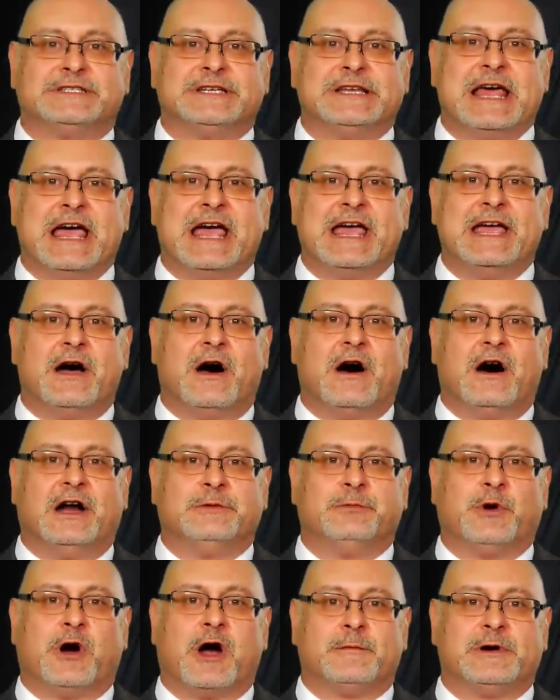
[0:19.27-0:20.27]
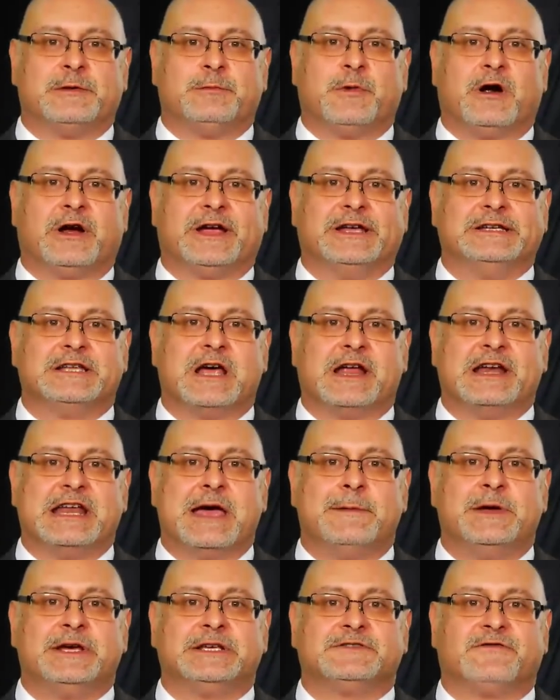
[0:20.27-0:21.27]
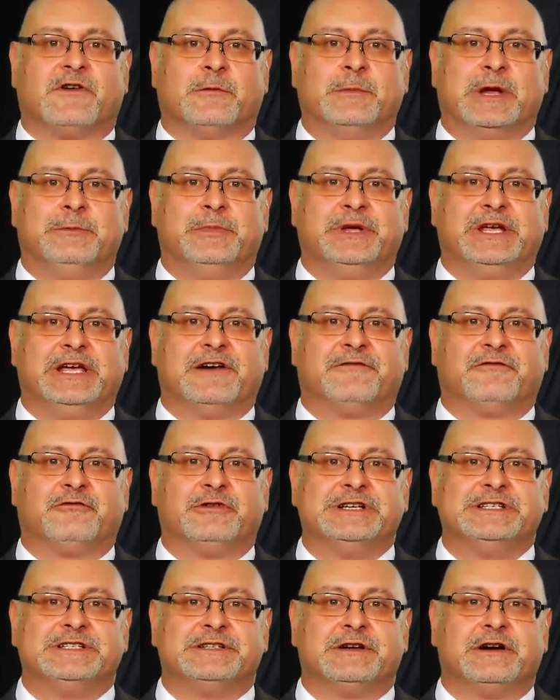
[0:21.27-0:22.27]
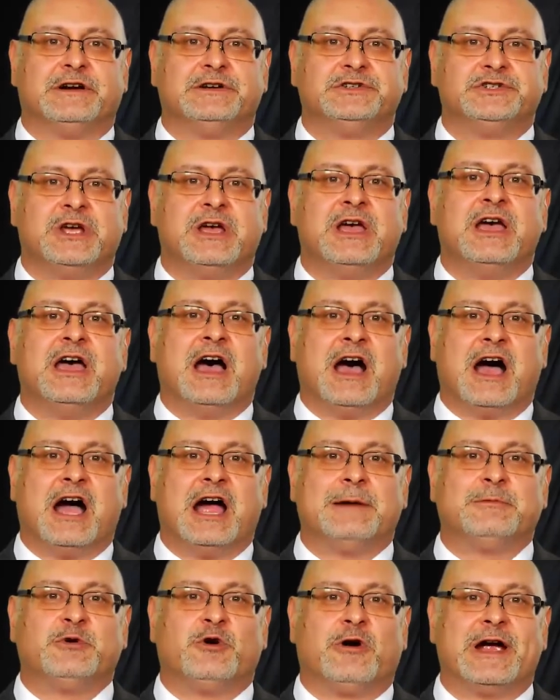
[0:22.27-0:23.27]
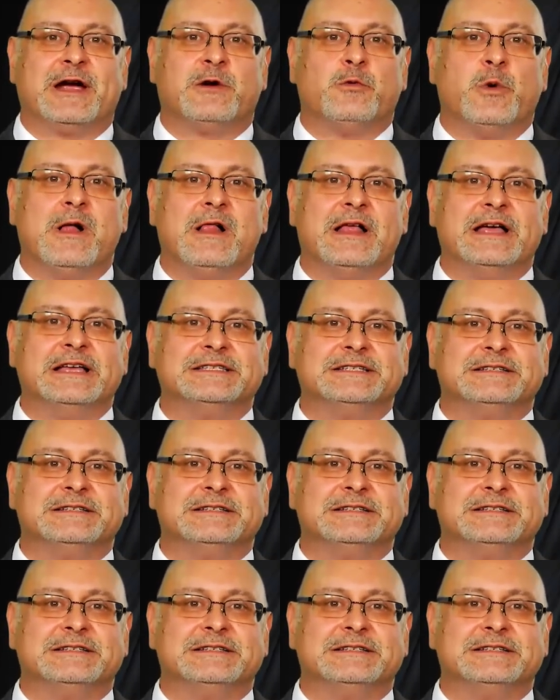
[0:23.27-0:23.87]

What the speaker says: today on Apartment Market Dynamics from MPF Research. I'm Greg Willett.